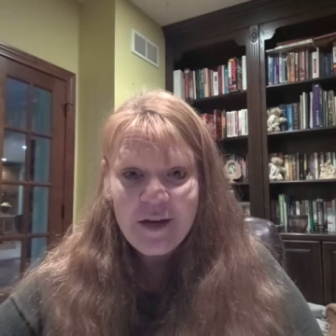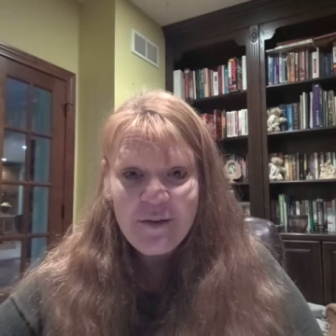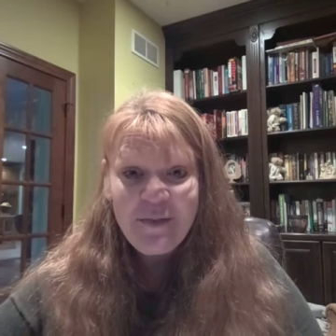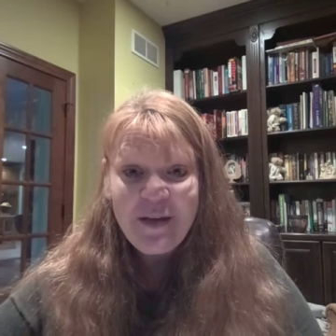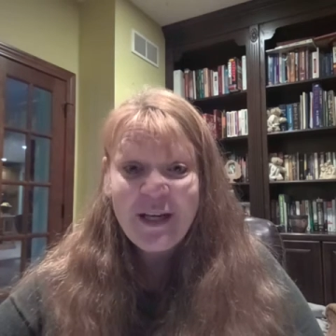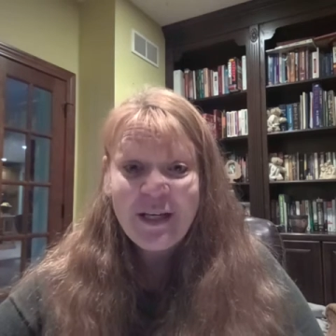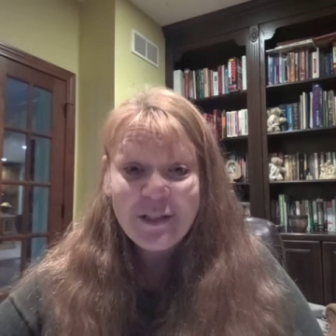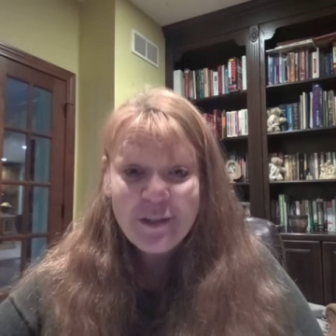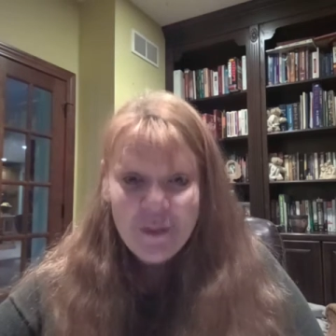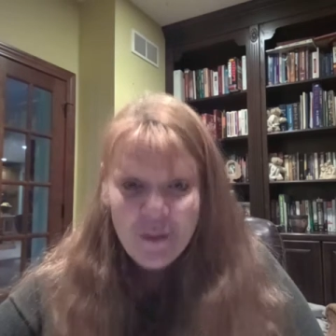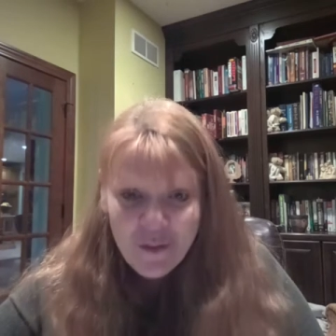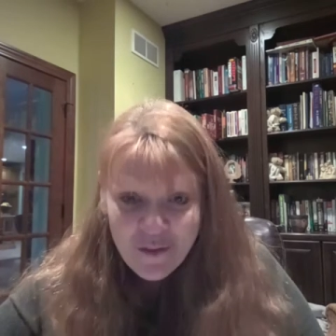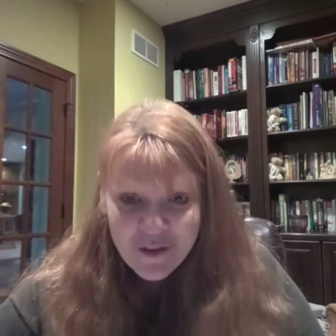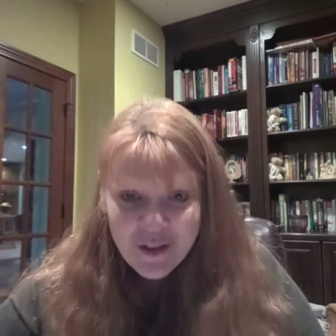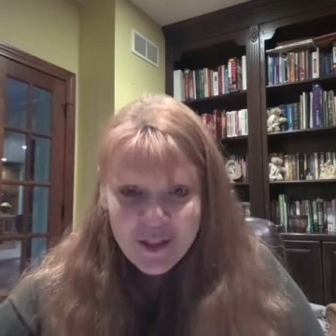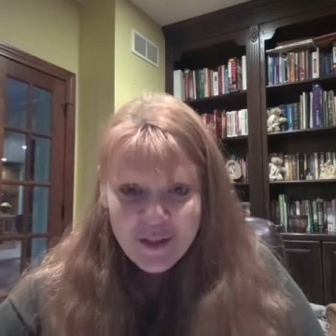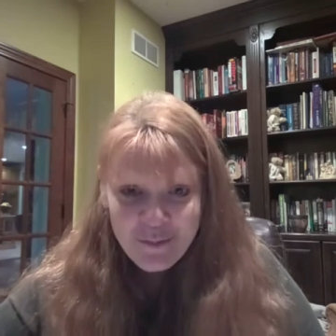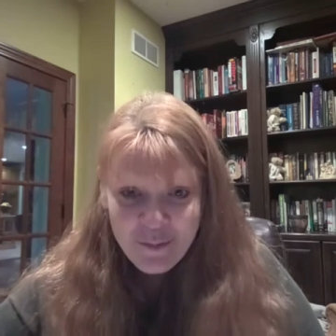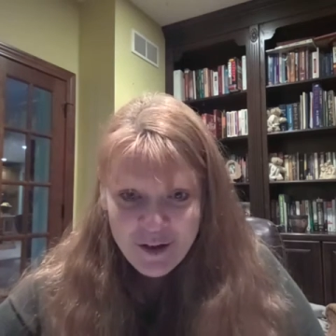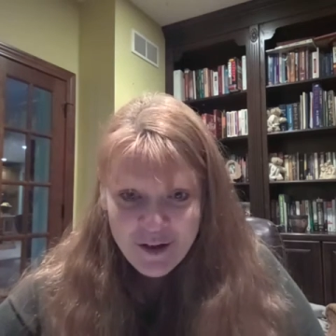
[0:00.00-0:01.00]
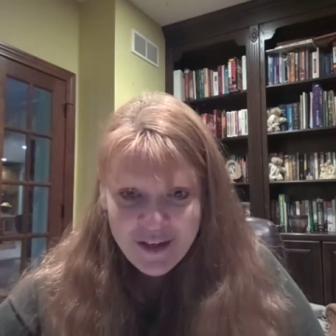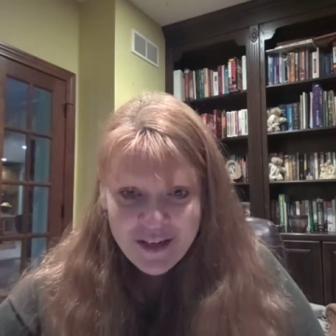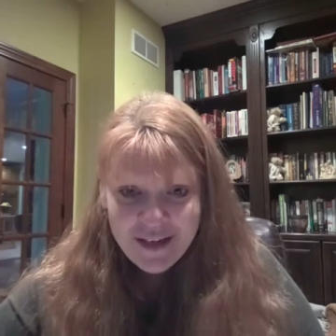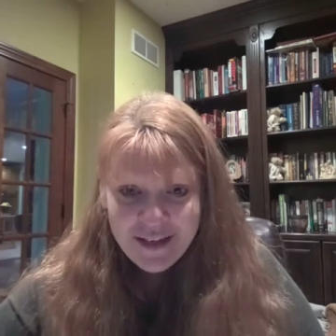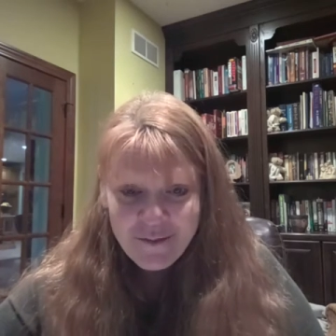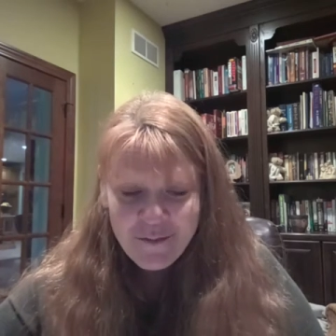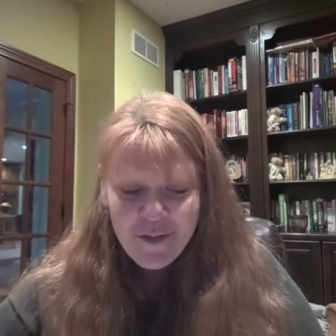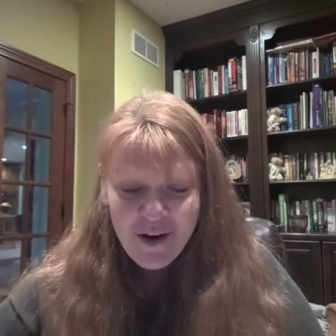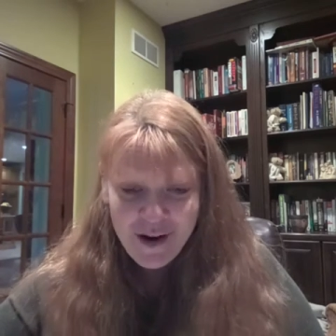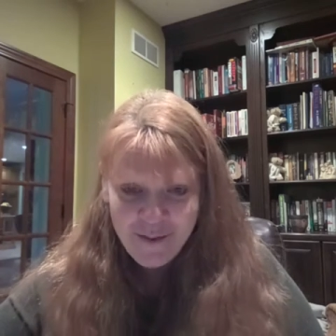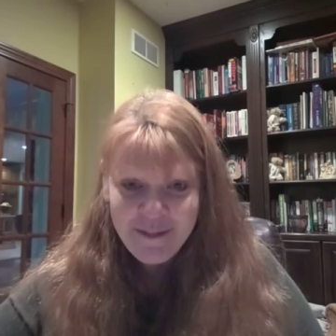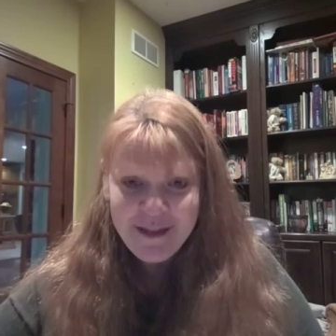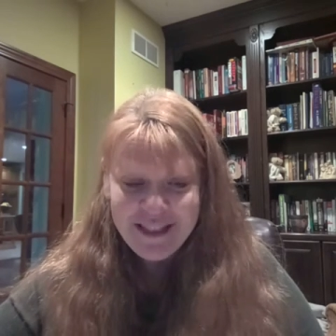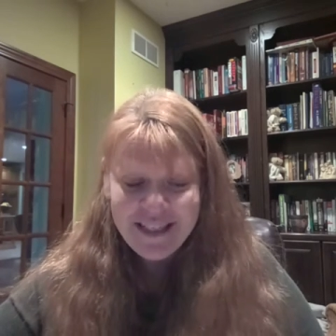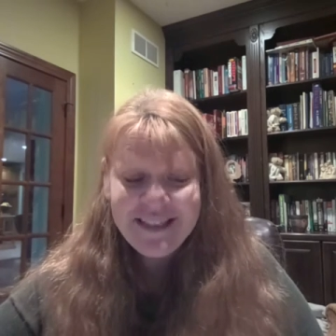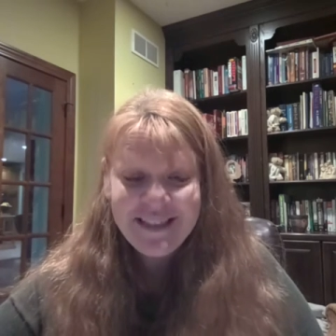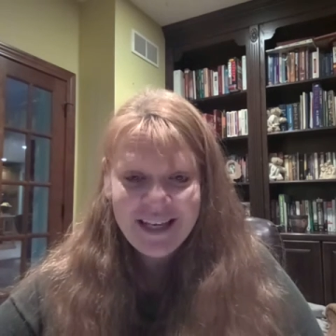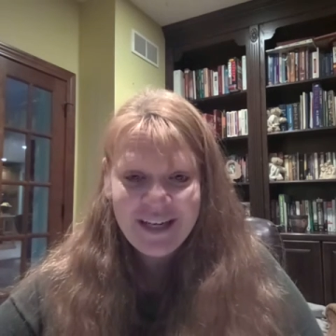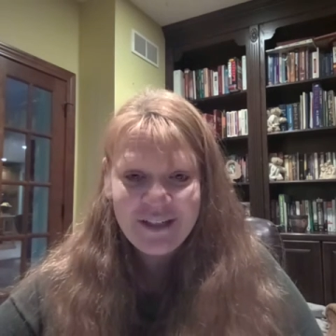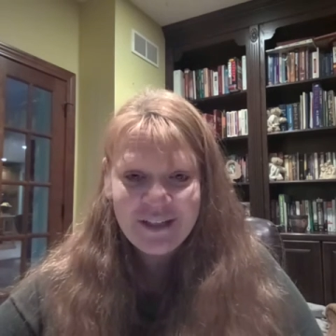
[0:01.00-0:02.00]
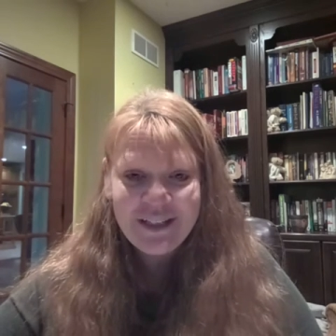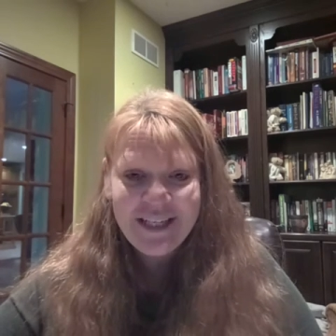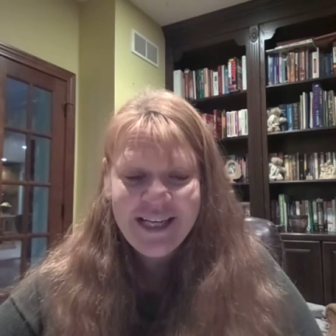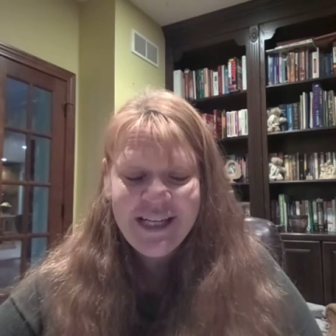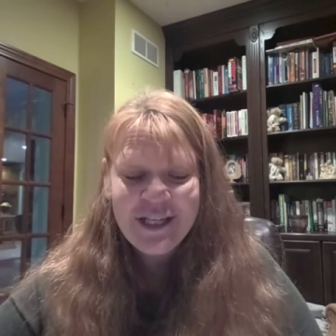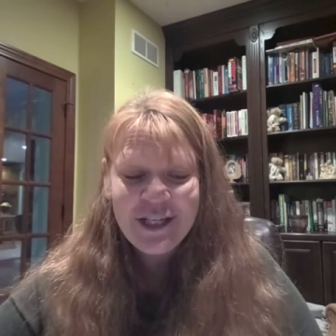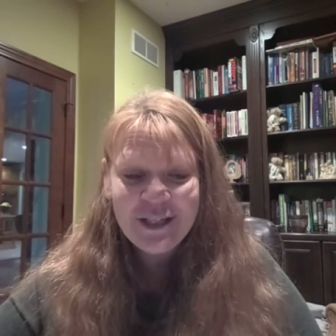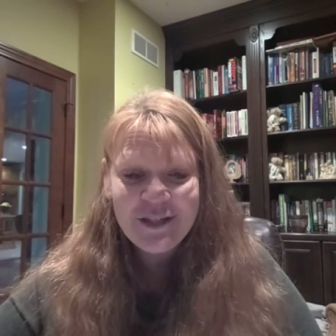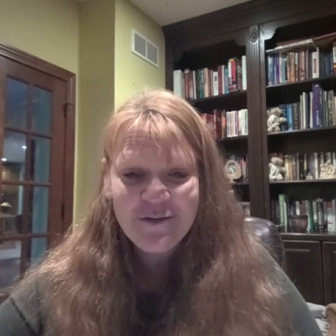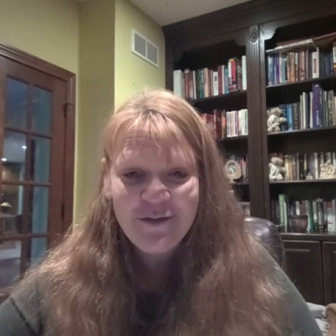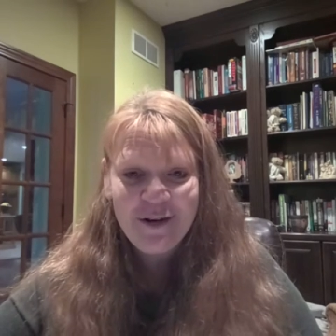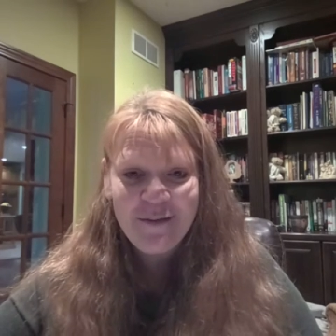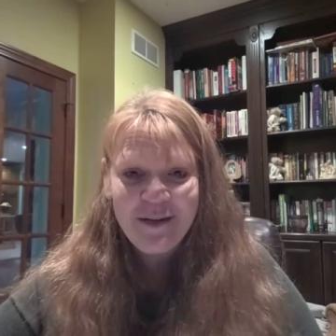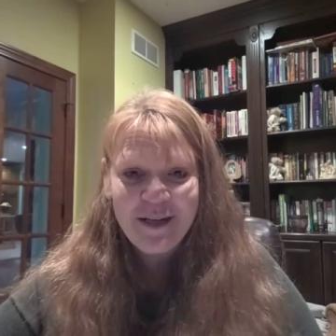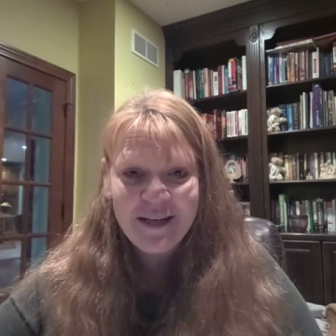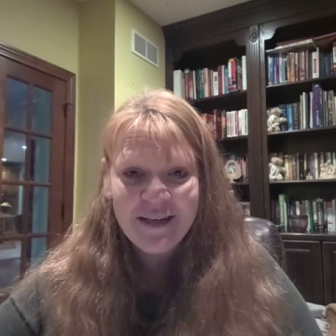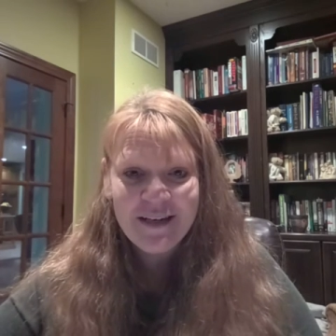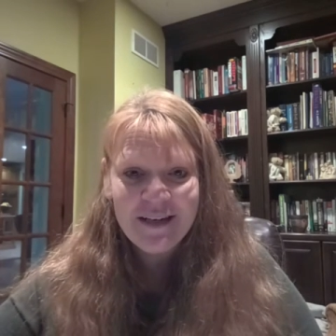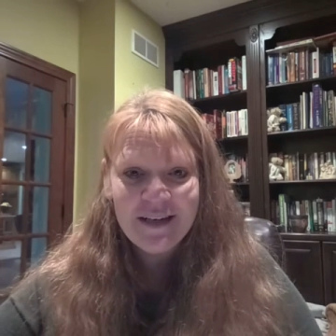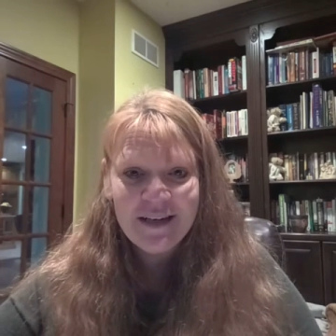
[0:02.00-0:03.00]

because the Holy Spirit promises that he'll teach us from it.